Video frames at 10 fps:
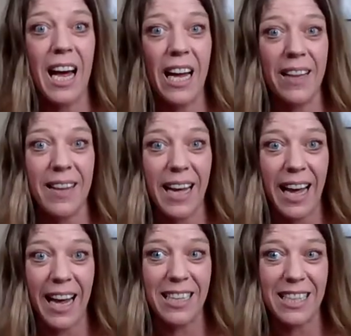and
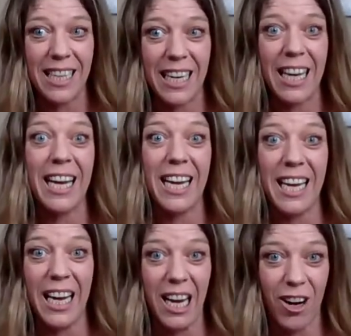the ending
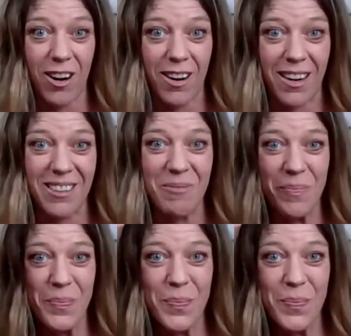ER.